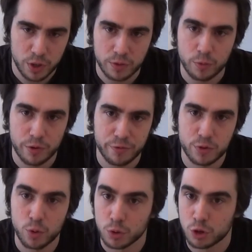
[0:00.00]
We've
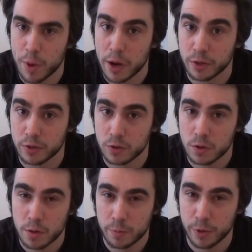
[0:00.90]
talked about it,
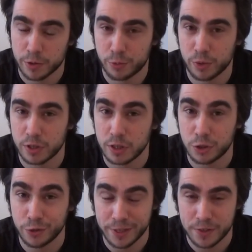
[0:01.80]
but we need
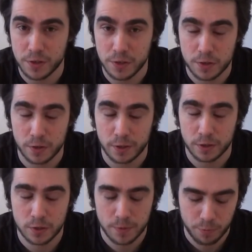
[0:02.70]
to insist on
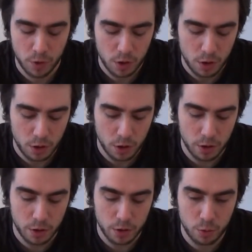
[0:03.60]
it.
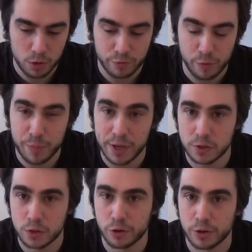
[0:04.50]
One of the big
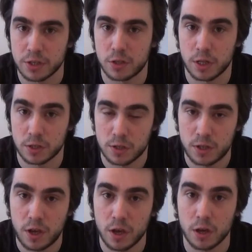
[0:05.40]
stories this
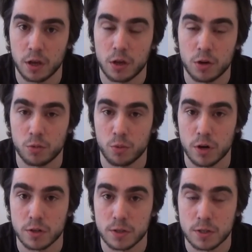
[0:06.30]
year
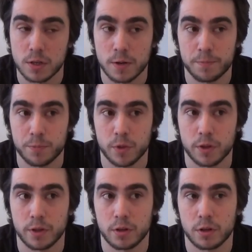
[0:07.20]
was
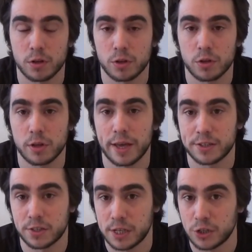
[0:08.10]

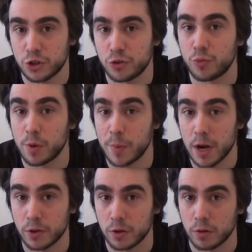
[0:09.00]
Extinction
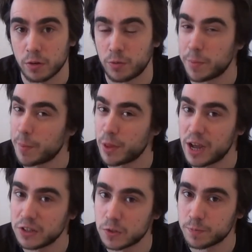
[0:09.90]
Rebellion. Remember
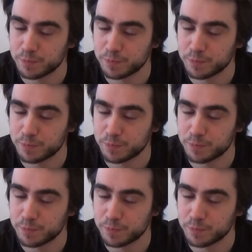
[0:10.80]
that?